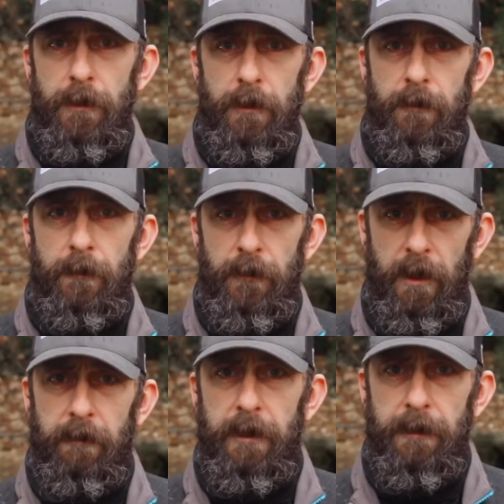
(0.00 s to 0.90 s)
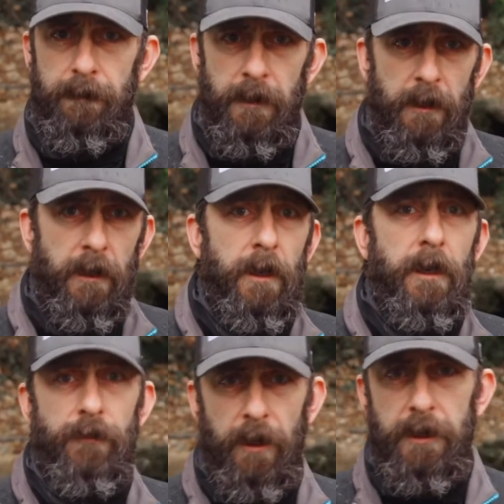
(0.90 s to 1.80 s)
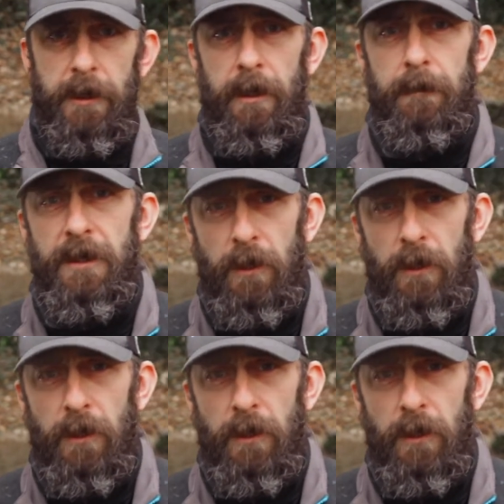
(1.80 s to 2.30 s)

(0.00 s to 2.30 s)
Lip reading: useful for trail riding. And Drystar means a